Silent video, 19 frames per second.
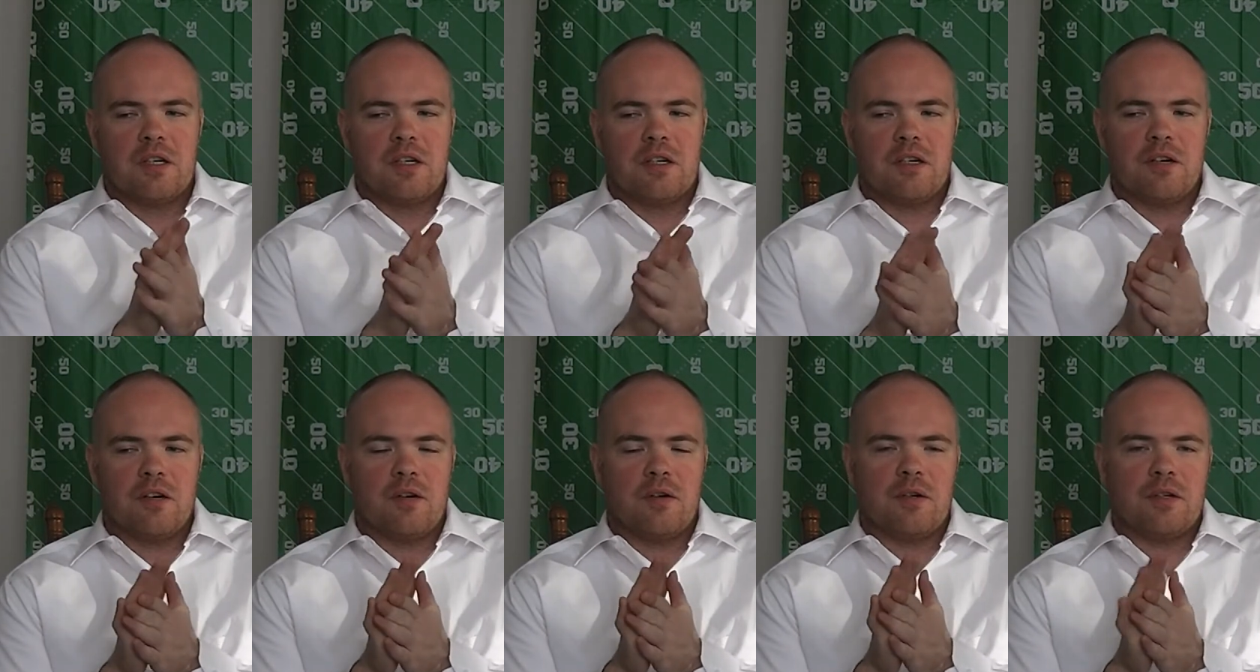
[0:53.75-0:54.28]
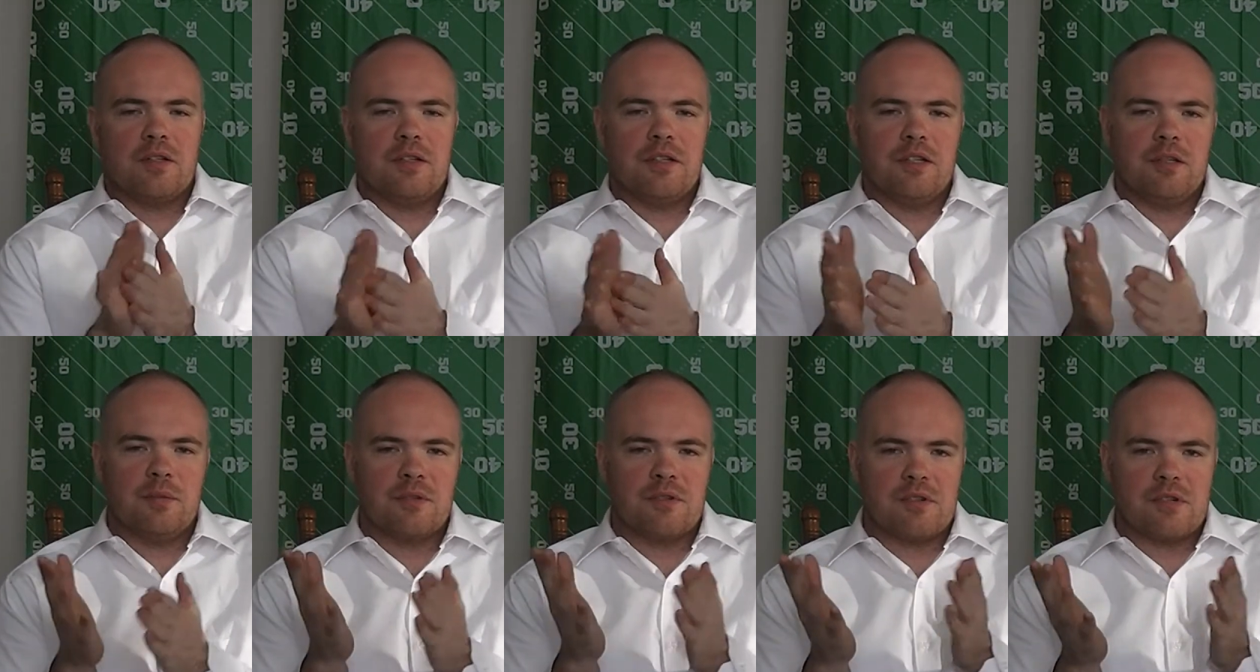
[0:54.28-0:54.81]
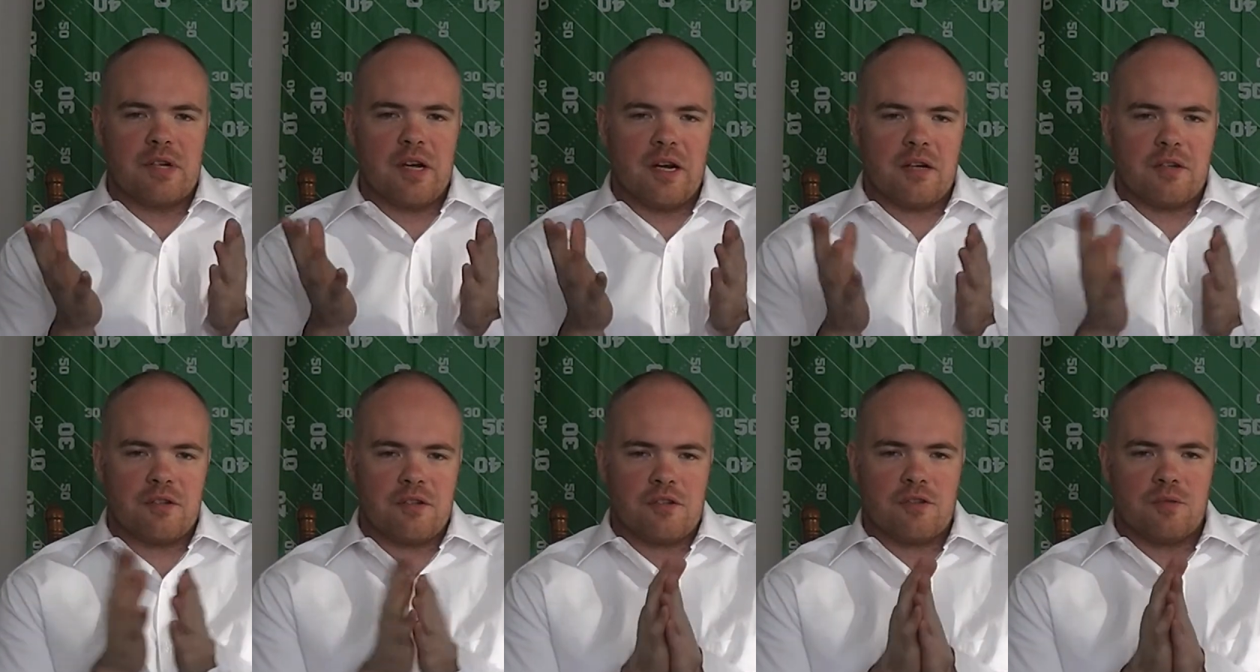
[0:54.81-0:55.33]
You know, a team is
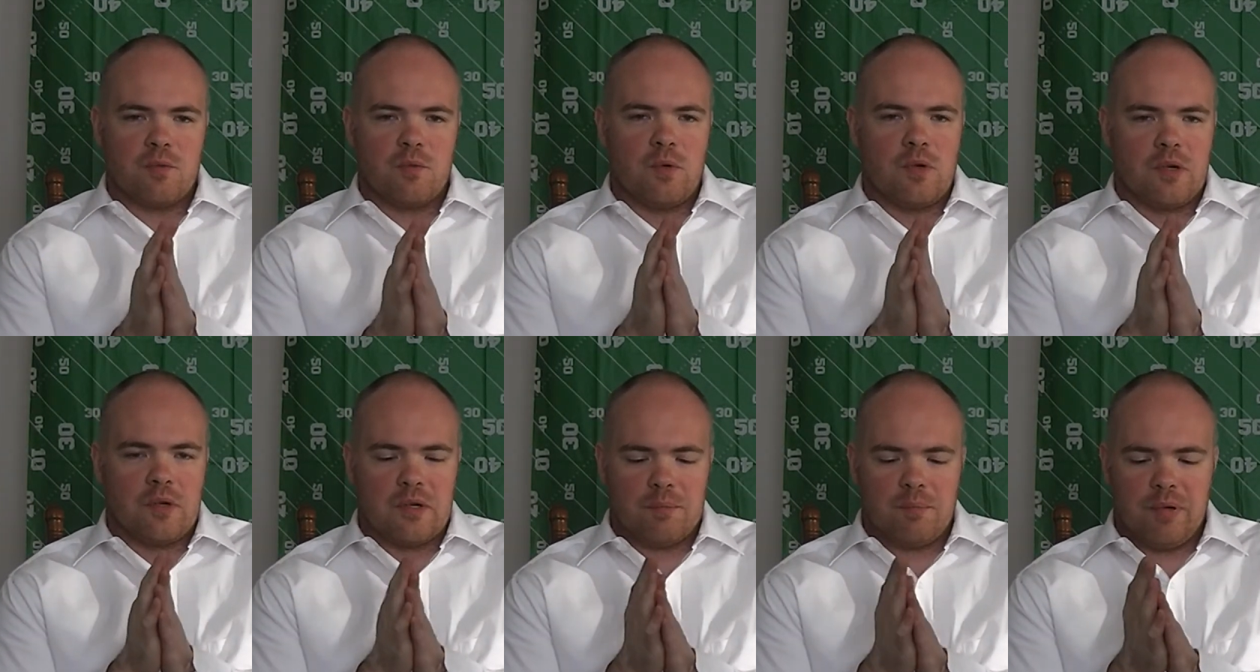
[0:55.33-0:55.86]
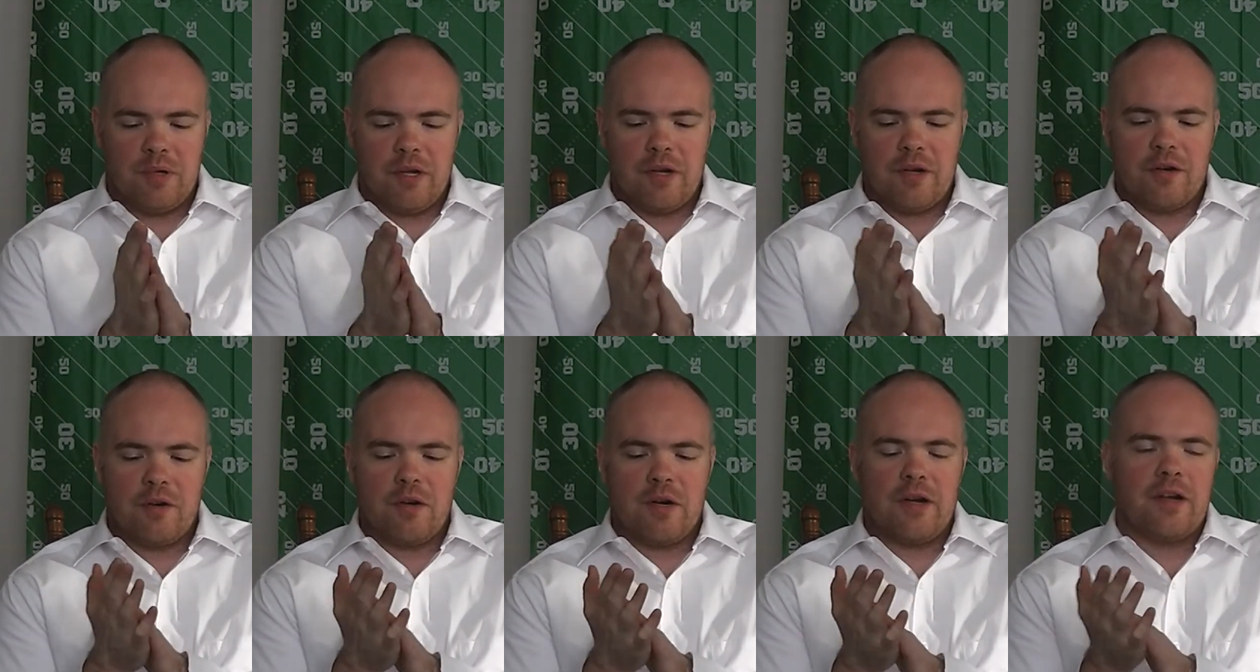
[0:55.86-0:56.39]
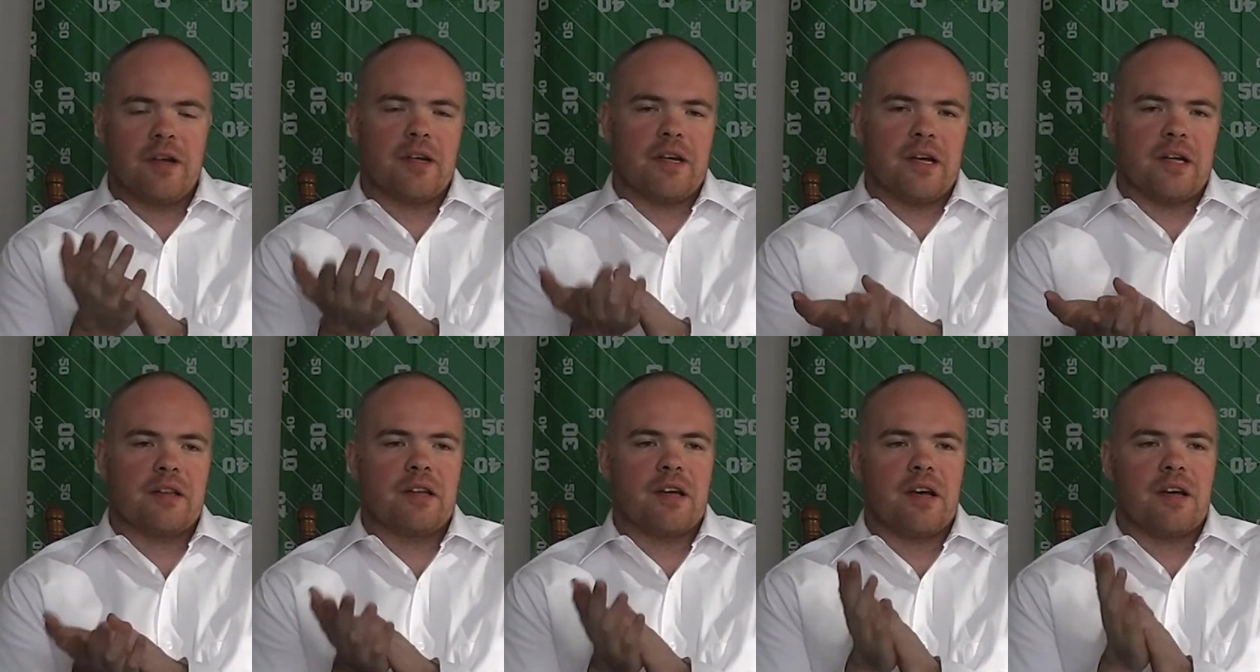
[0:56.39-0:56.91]
not just one player, and I
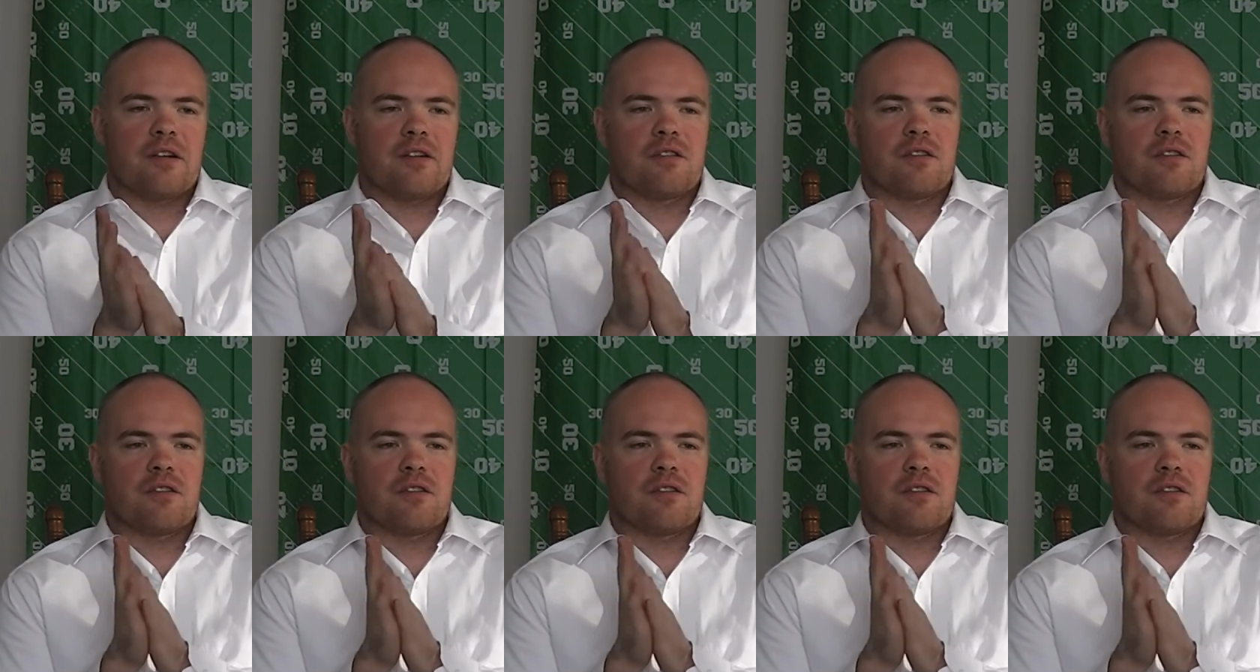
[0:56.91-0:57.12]
get that.